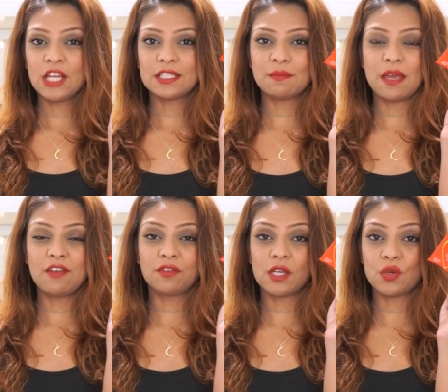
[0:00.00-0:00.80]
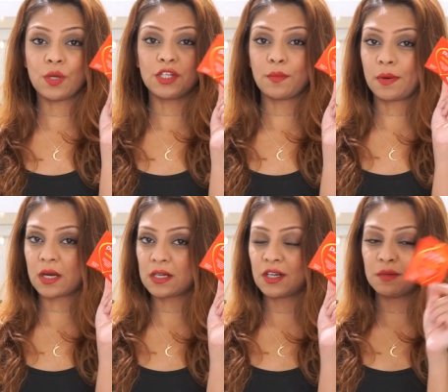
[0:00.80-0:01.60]
to make for you and your
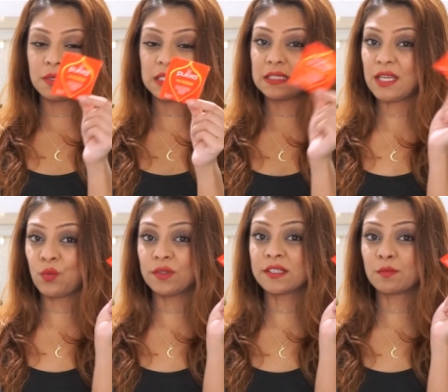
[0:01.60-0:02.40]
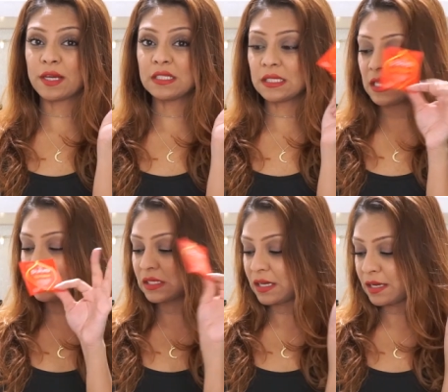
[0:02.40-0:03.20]
partner because it will spice
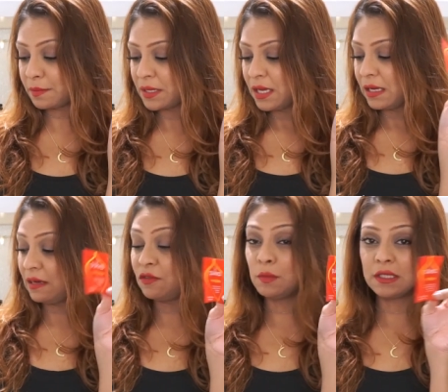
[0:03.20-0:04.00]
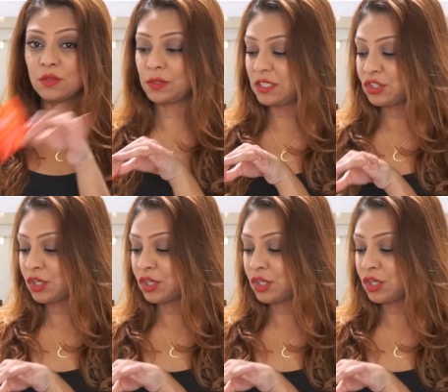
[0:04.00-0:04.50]
things up. And if you mix it with the